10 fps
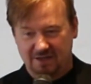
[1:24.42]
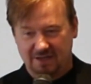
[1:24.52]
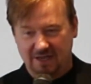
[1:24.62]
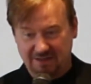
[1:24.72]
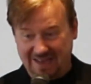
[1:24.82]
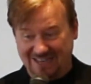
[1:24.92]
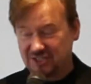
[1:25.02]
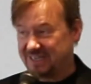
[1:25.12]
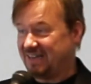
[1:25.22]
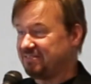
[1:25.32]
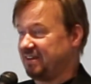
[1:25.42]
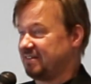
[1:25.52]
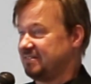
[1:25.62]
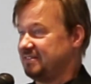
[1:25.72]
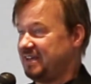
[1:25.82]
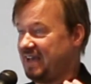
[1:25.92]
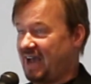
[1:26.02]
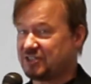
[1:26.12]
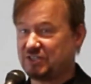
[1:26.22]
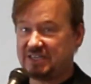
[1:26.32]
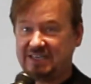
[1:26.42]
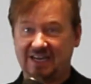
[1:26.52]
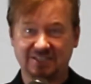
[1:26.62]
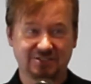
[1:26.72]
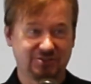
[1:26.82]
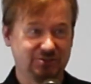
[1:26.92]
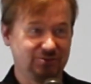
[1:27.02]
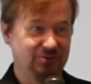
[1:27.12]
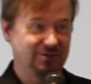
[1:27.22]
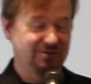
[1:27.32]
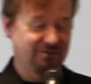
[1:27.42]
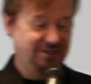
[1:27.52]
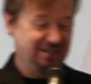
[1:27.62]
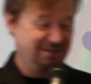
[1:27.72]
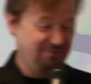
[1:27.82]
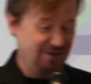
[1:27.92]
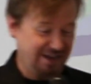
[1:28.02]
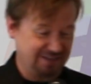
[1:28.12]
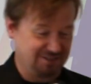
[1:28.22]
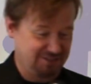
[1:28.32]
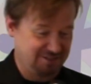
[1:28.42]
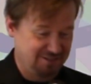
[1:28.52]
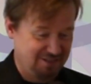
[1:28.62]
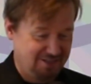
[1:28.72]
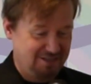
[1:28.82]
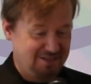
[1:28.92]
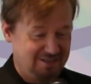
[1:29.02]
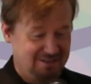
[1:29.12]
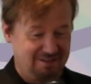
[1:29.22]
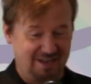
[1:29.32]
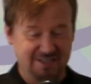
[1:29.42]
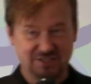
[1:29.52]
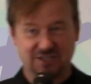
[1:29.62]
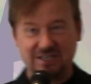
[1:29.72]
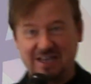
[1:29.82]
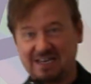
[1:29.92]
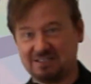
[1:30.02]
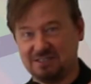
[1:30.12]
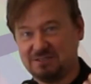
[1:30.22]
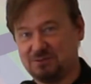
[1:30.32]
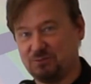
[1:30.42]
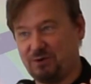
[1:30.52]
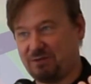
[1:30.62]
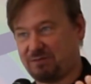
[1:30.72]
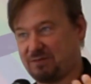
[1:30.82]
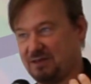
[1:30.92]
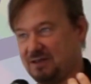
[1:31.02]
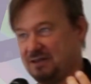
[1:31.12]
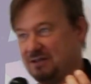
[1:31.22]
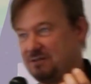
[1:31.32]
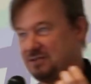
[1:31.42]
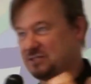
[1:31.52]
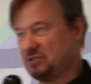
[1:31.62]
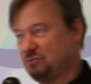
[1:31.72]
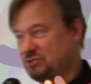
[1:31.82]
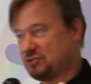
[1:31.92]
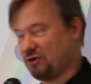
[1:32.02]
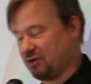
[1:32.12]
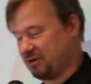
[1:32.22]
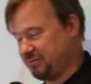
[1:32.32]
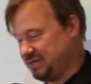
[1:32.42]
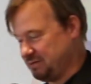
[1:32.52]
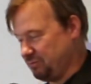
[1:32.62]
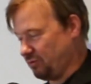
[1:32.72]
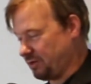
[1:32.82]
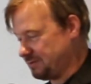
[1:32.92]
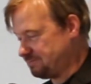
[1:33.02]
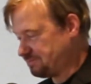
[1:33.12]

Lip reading: And they actually get there. They actually get to the event that is connected with this new star being born.